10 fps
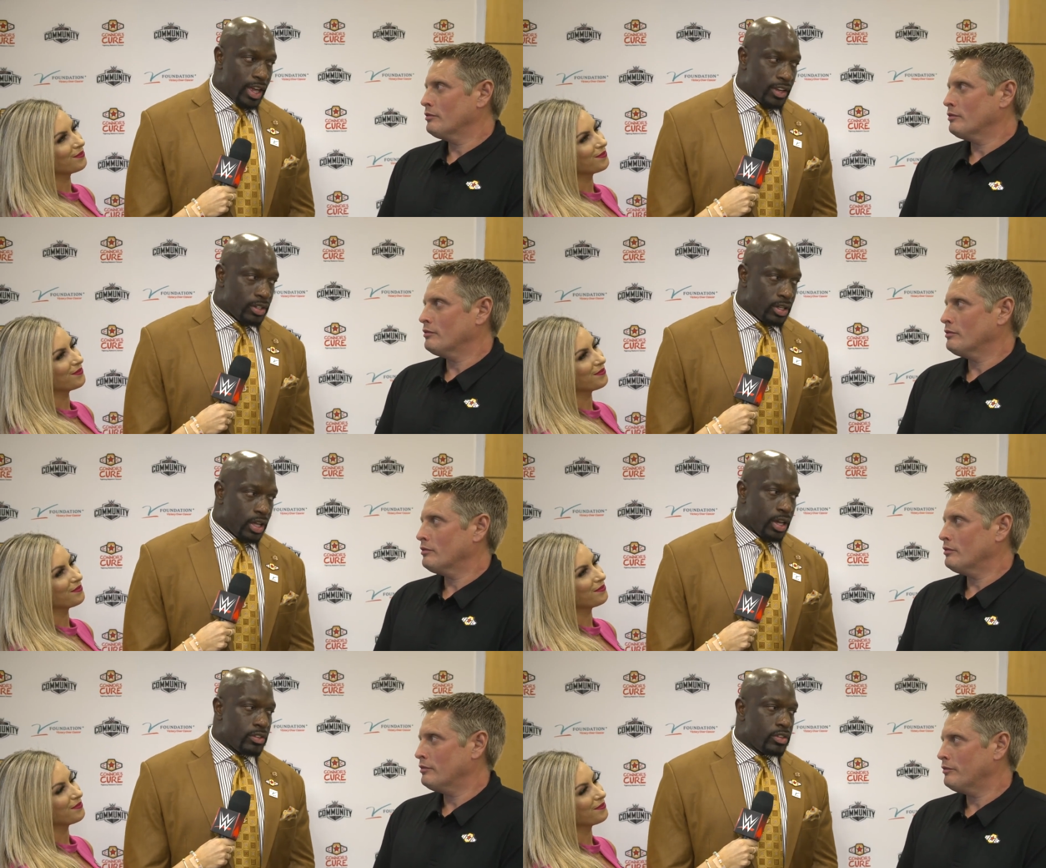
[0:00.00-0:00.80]

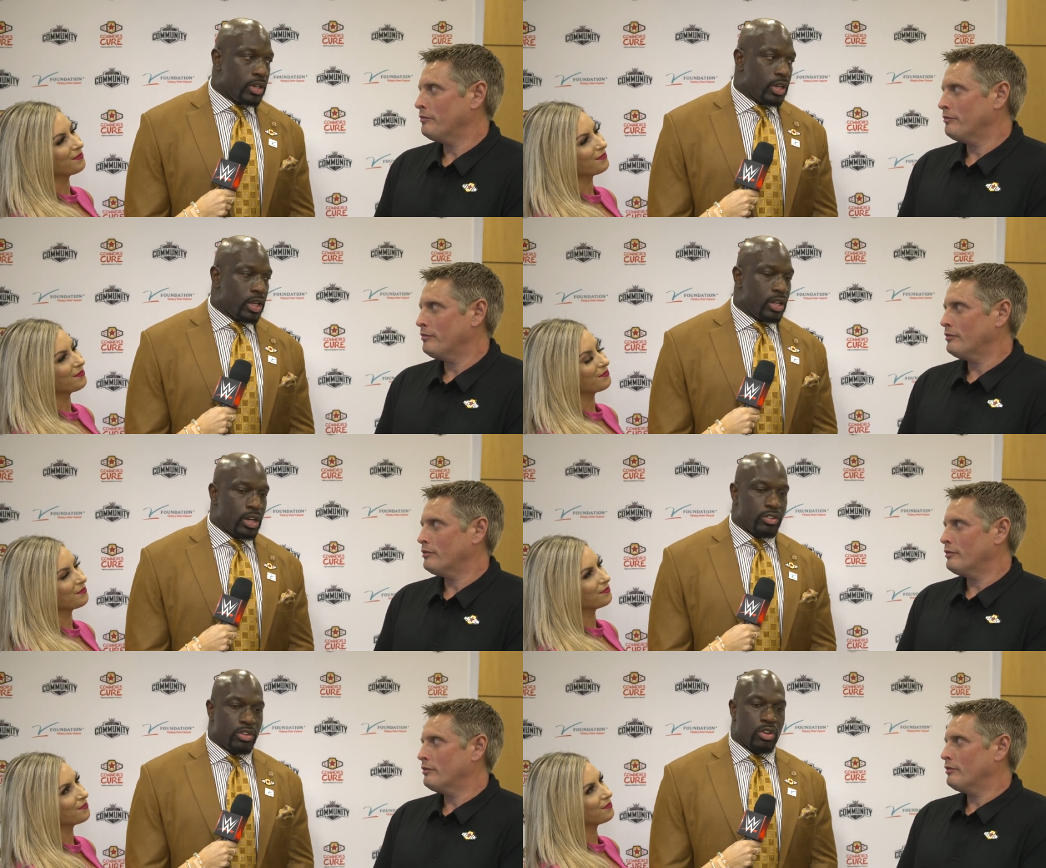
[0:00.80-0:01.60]
Speaker 1: lasting legacy, and
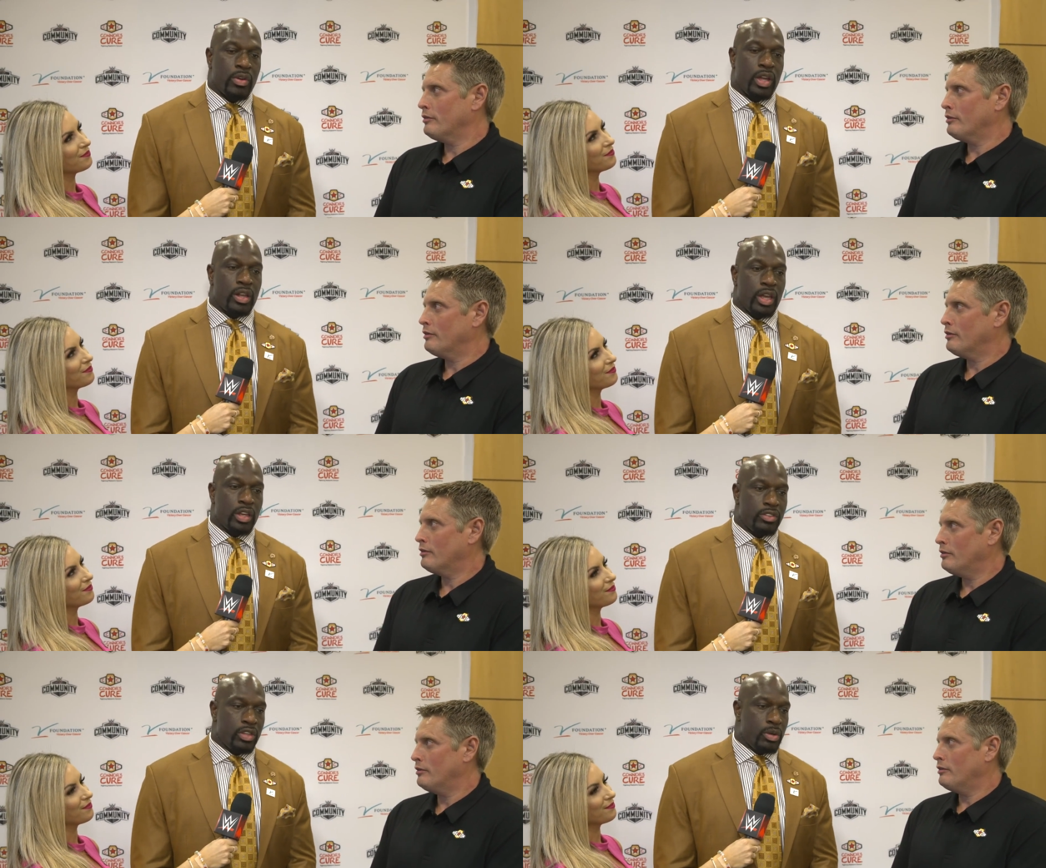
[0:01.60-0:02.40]
there is no greater
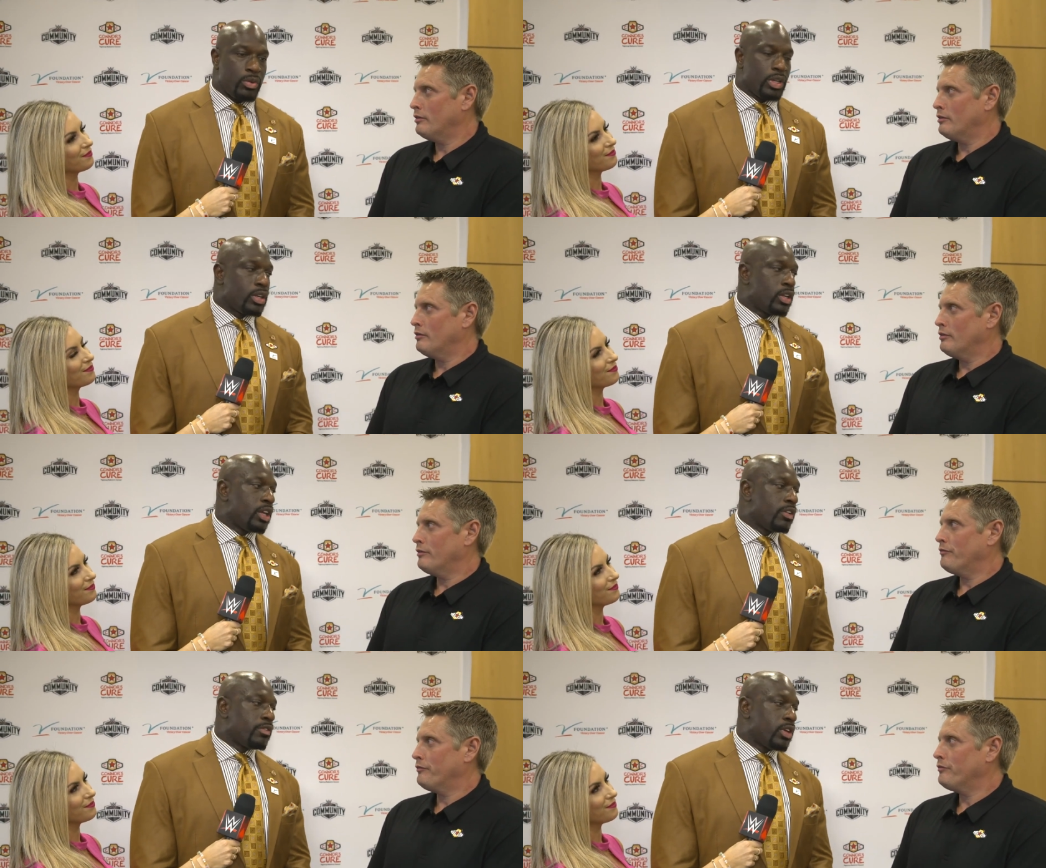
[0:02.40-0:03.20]
legacy that we can
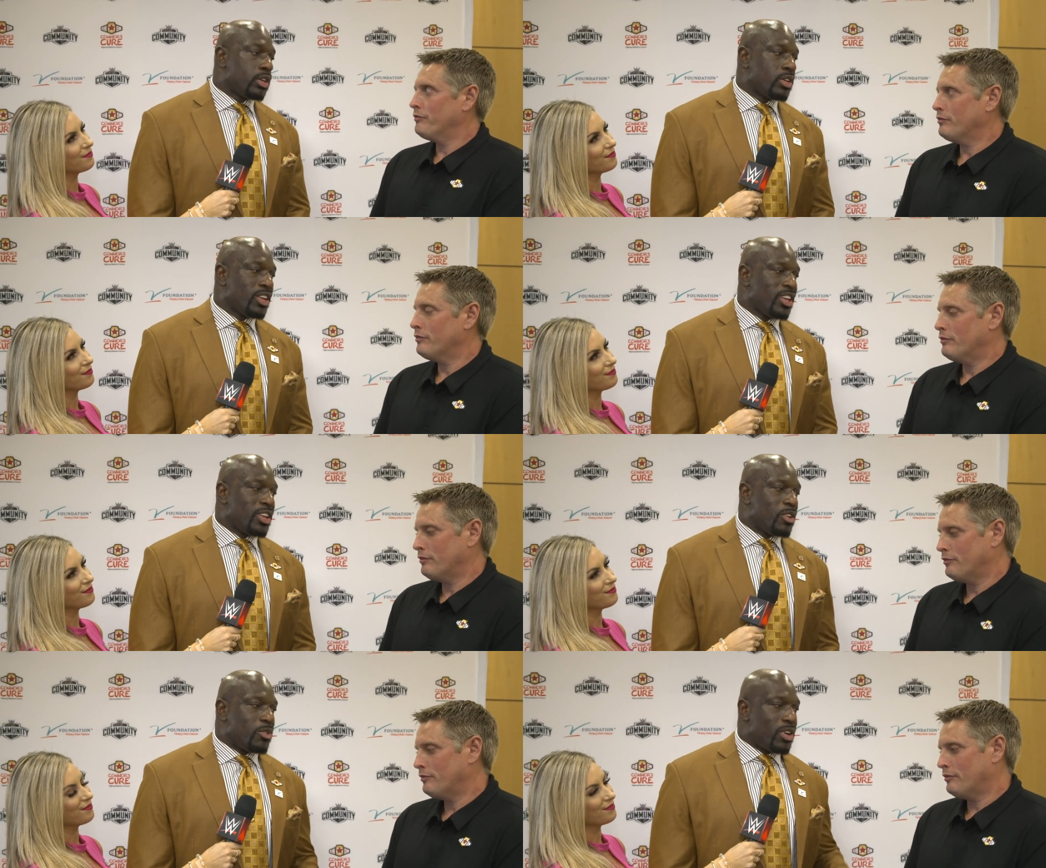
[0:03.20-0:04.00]
leave than
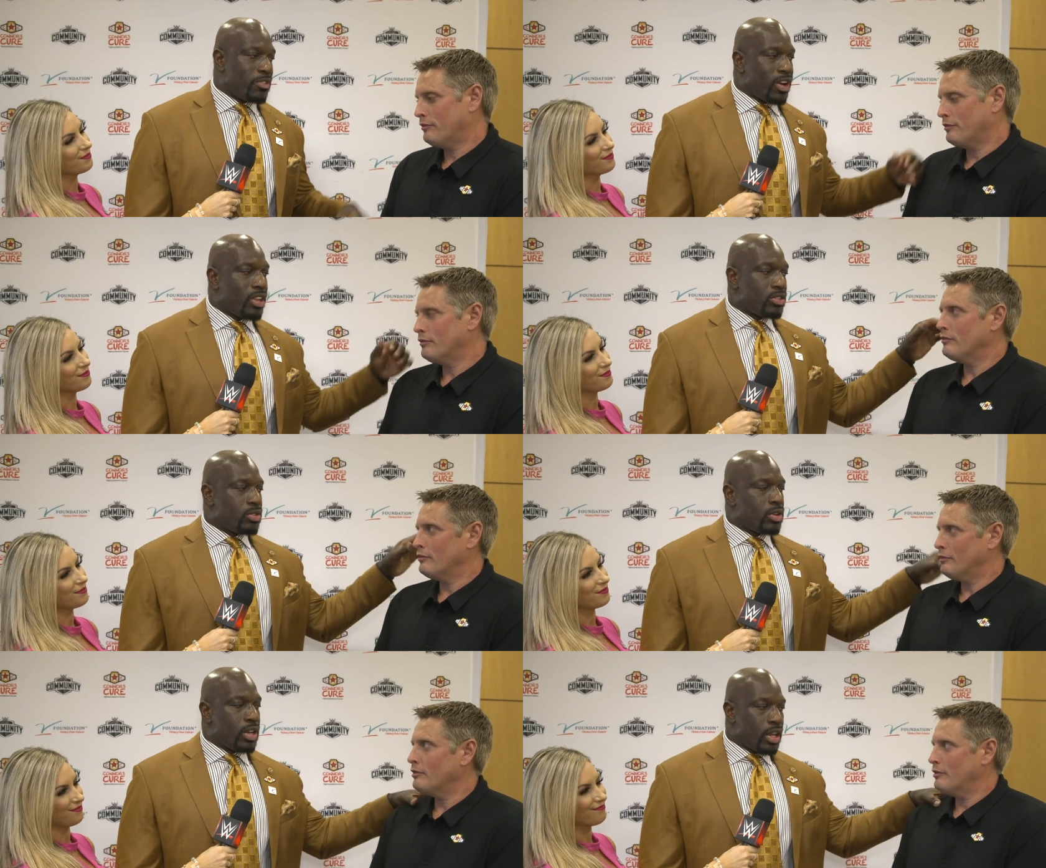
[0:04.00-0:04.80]
one father
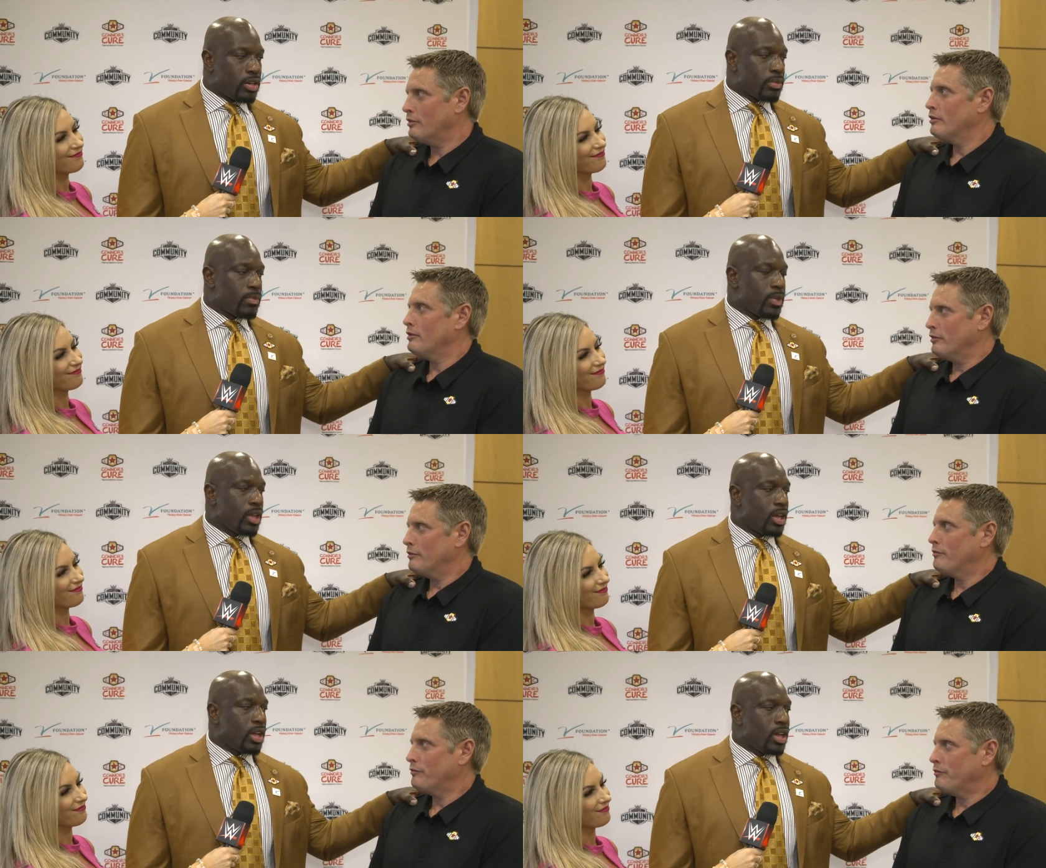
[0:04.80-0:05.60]
to another,
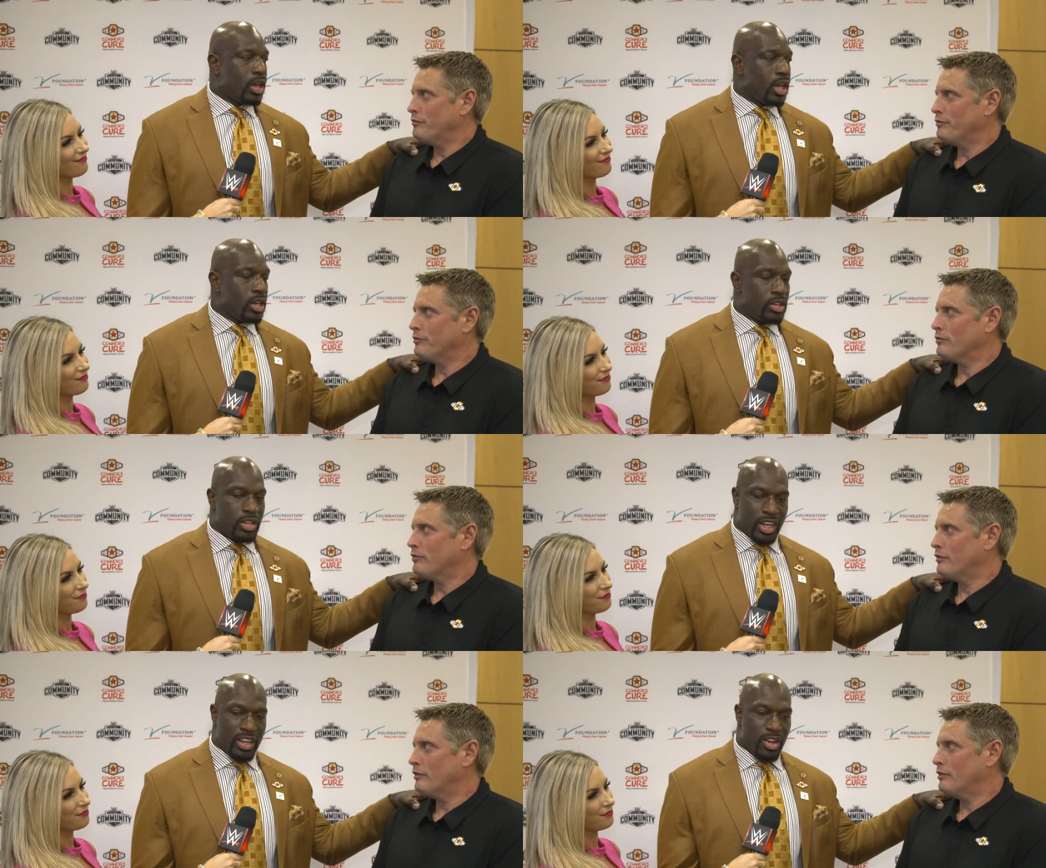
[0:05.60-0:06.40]

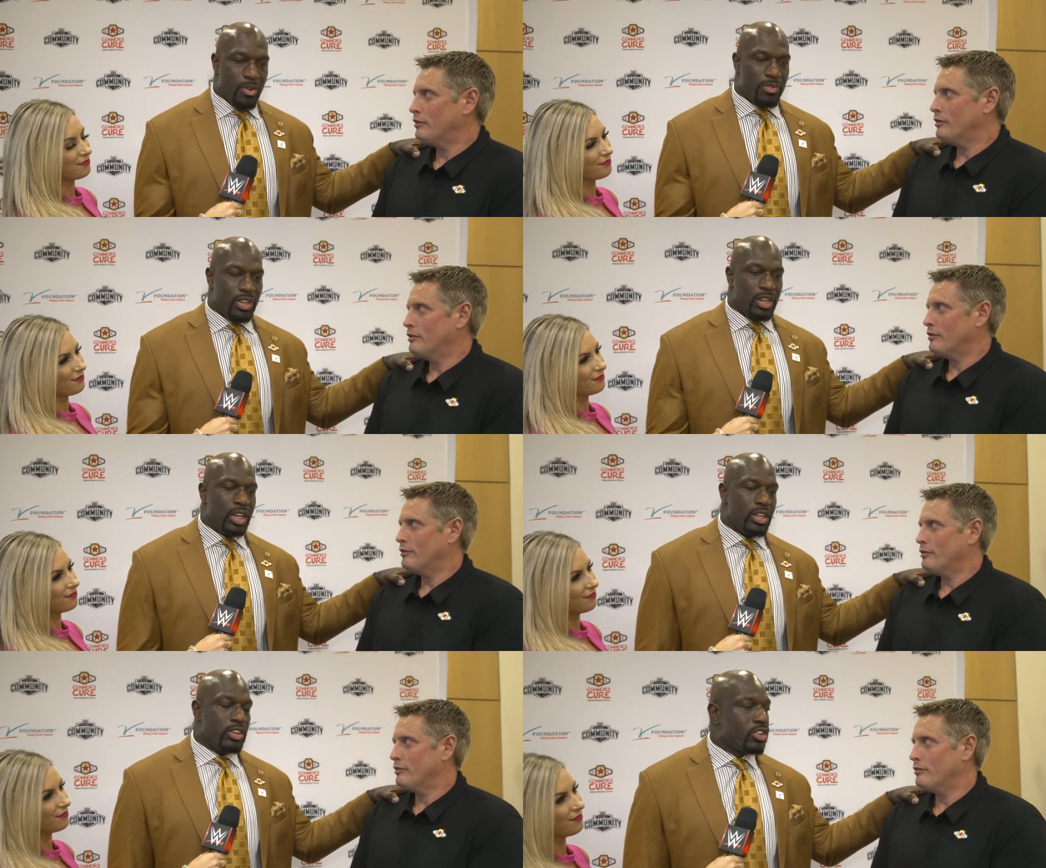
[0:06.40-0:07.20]
and hopefully lead the